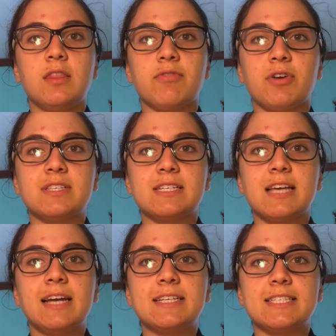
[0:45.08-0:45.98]
the forensic
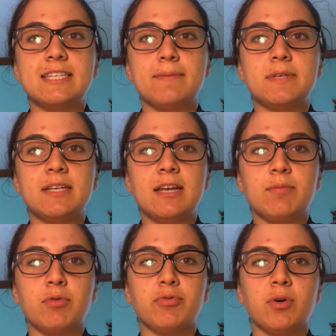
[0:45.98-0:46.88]
scientists stepped in and
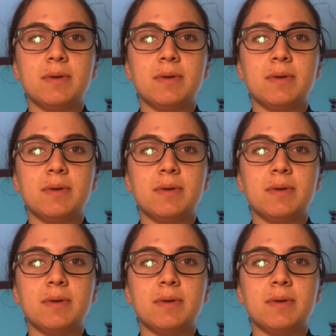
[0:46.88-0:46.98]
performed